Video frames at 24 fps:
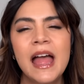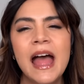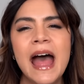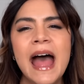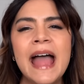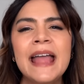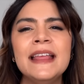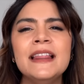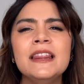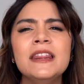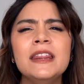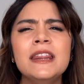
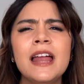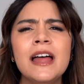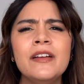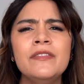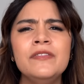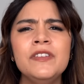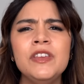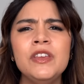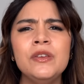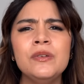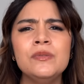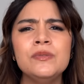I
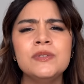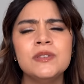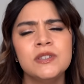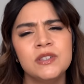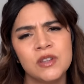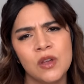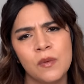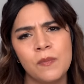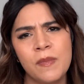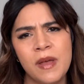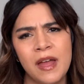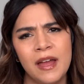love you
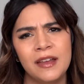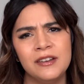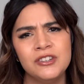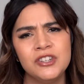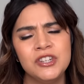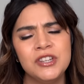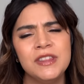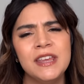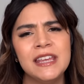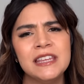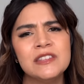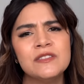so
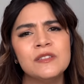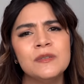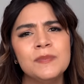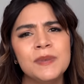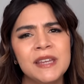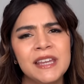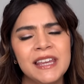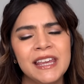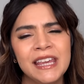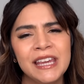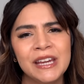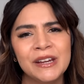much. Thanks for
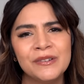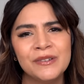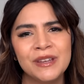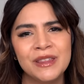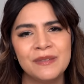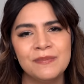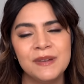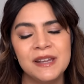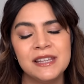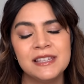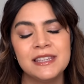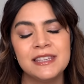being here
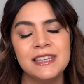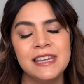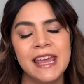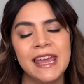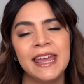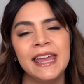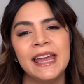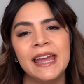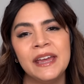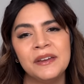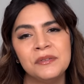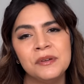with me
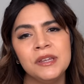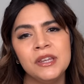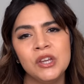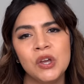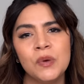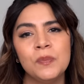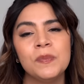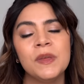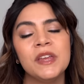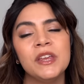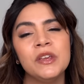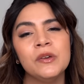today. I really
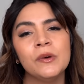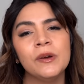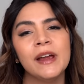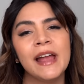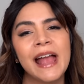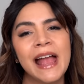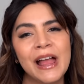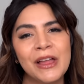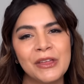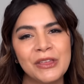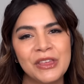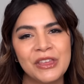hope that you are
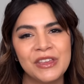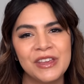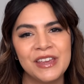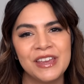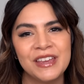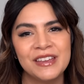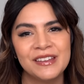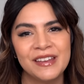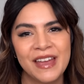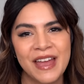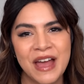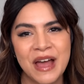
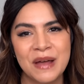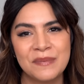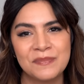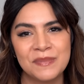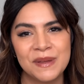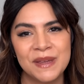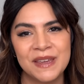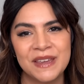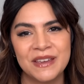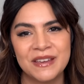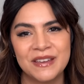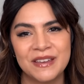healthy,
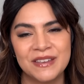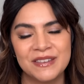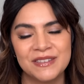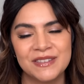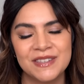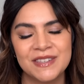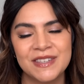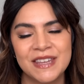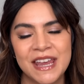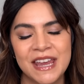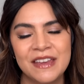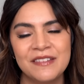happy, and
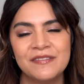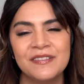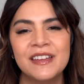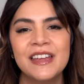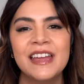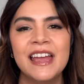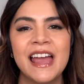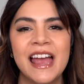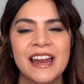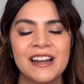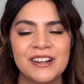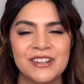safe,
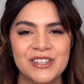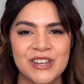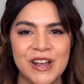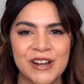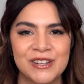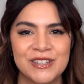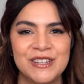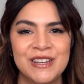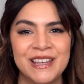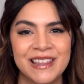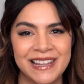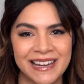and I'll
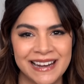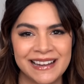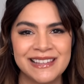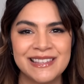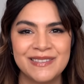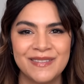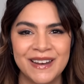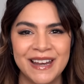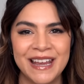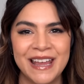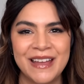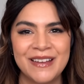talk to you in the
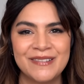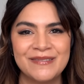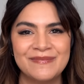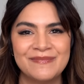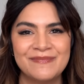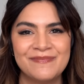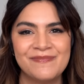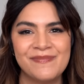next video.